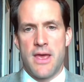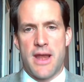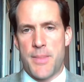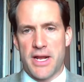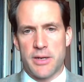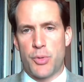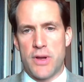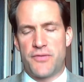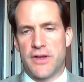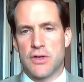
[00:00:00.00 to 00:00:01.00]
And I'm not going to
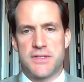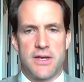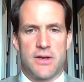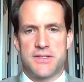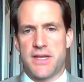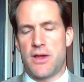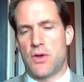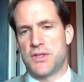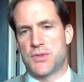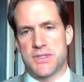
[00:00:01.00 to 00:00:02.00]
point fingers here and say,
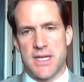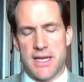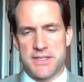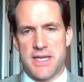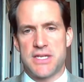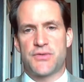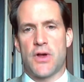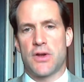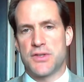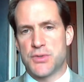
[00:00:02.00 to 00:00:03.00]
oh, this was the NSA's
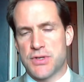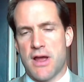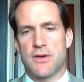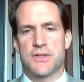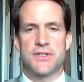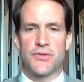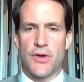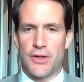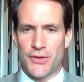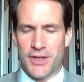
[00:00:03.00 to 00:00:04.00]
fault, or this was Congress's
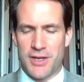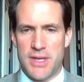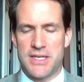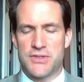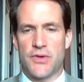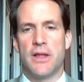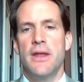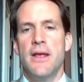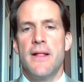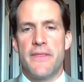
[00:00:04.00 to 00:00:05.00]
fault, or the committee's fault.